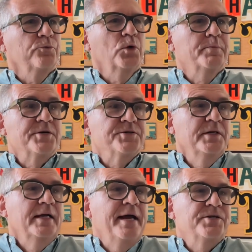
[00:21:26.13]
because in
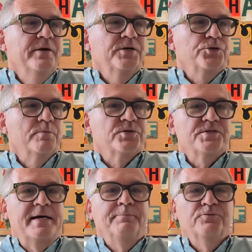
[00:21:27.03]
engineering terms, it's
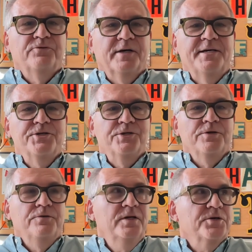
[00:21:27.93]
amplification.
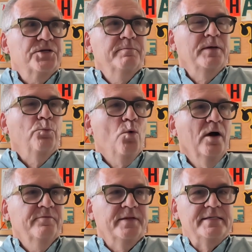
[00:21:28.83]
You just give me one
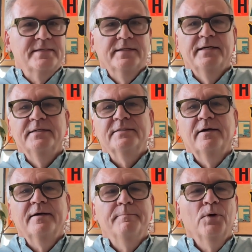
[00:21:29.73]
of these things and I
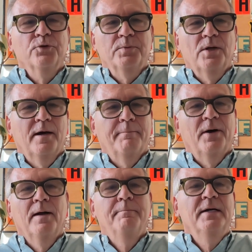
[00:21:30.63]
can multiply it by
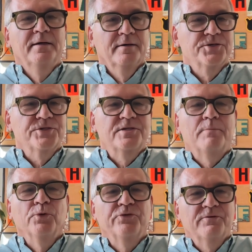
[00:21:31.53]
a billion because it
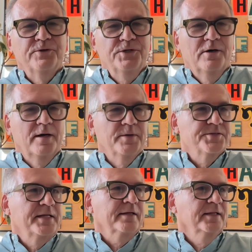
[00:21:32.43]
doubles every time. And it's
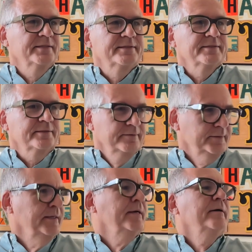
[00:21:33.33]
that classic,
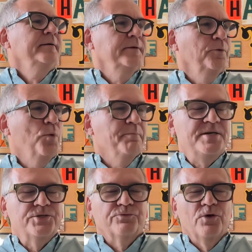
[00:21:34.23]
one
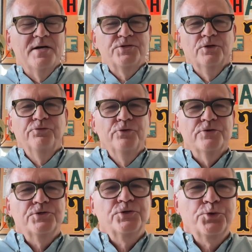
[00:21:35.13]
piece of rice on the
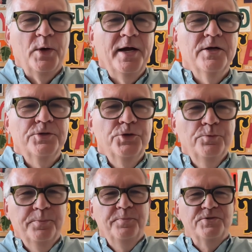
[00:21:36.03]
first square,
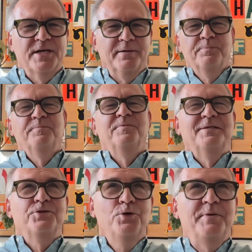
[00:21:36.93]

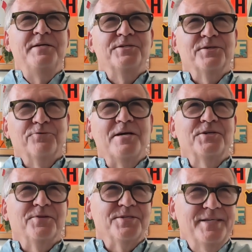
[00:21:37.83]
two pieces of rice
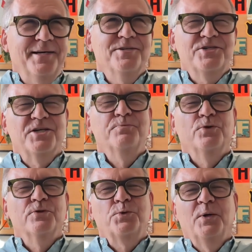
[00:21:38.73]
on the second chessboard
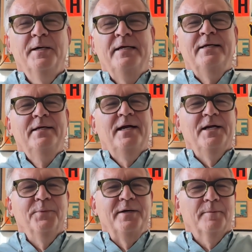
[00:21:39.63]
square, and
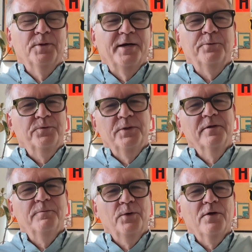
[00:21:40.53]
you end up like with
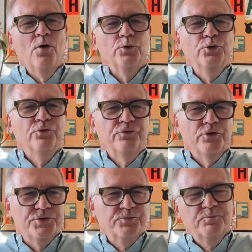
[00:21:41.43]
a whole
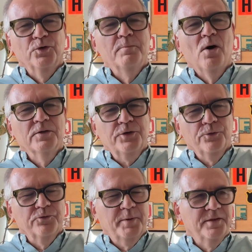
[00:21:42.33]
universe full of
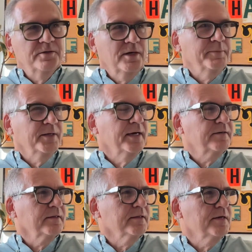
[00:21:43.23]
molecules by the time you get to
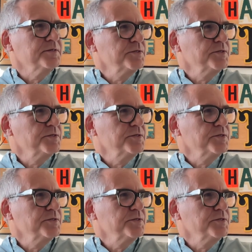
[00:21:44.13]
the